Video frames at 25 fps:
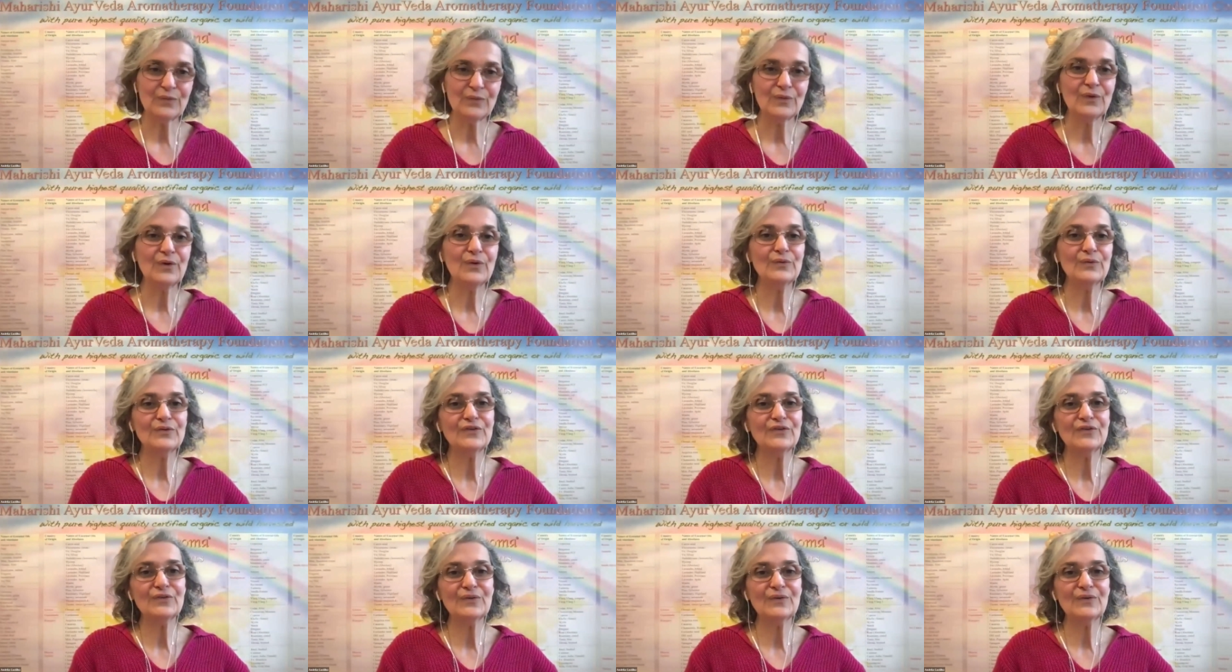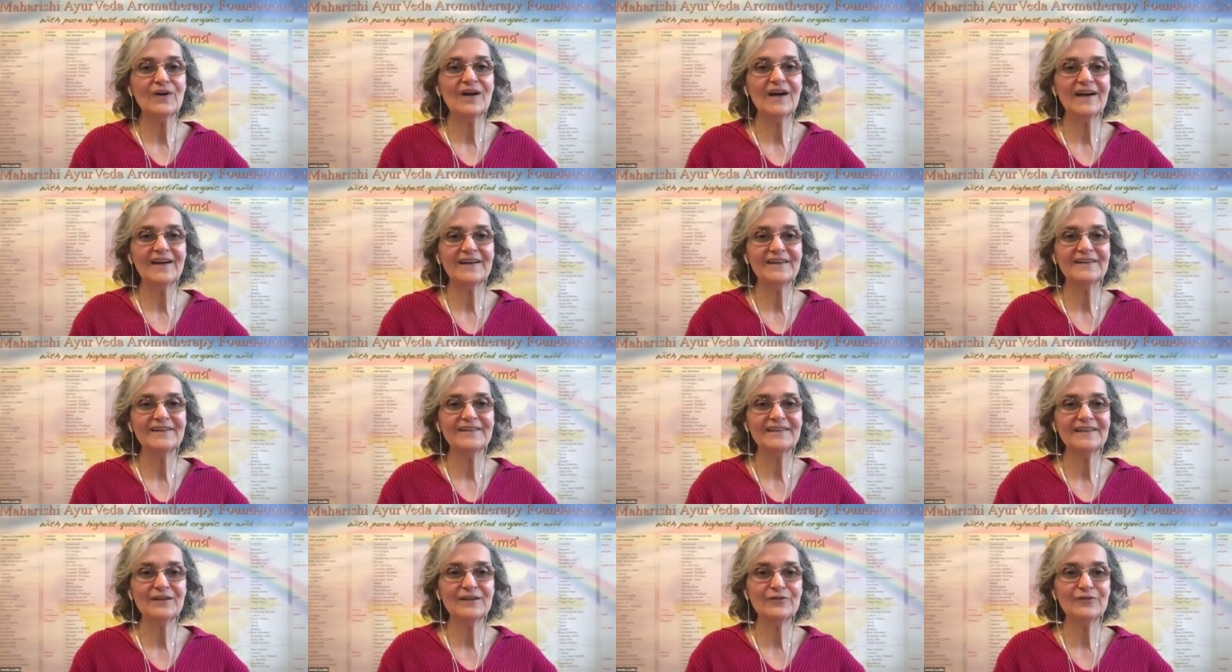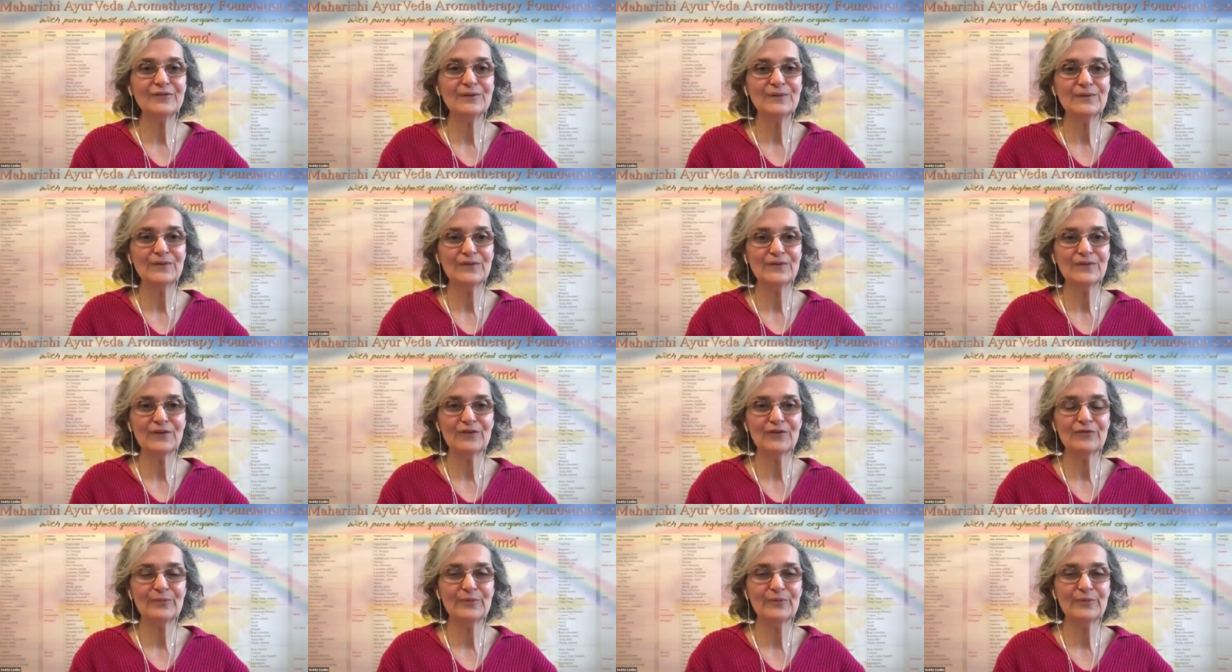grow to higher
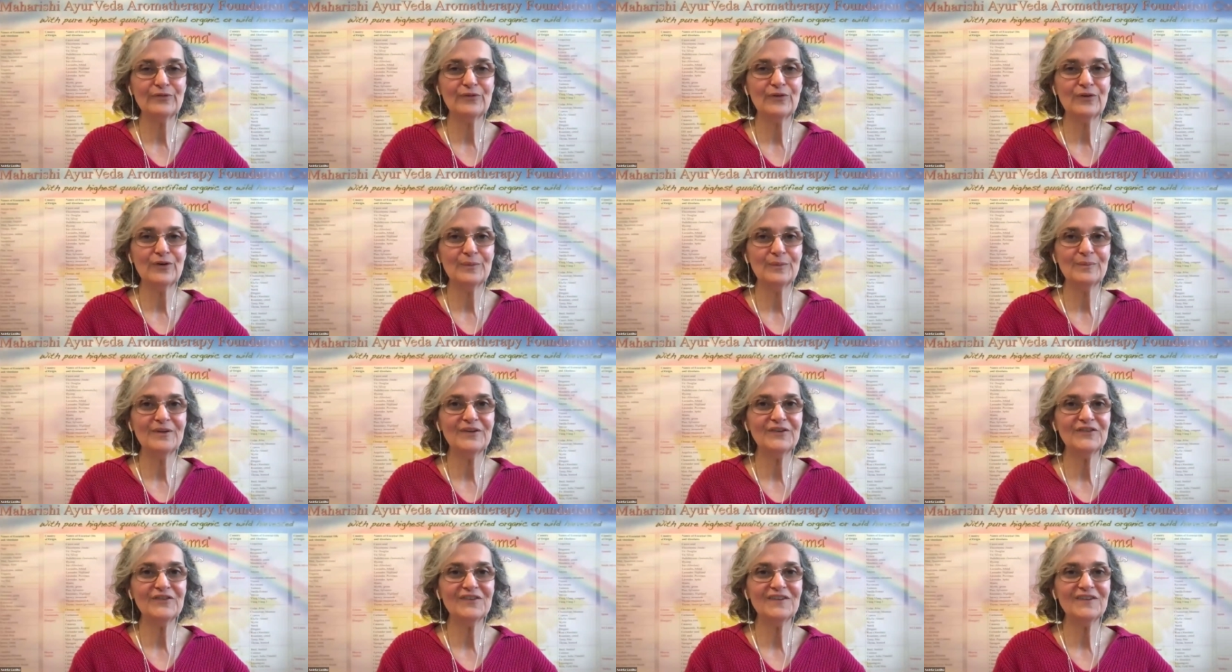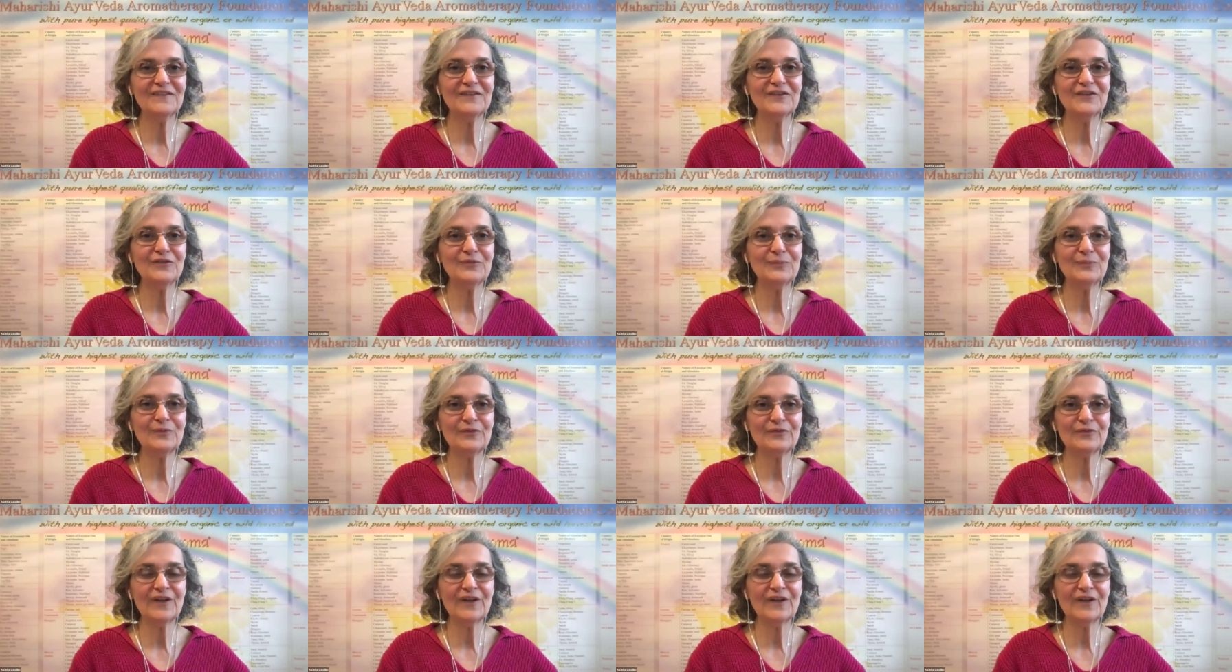levels of performance in this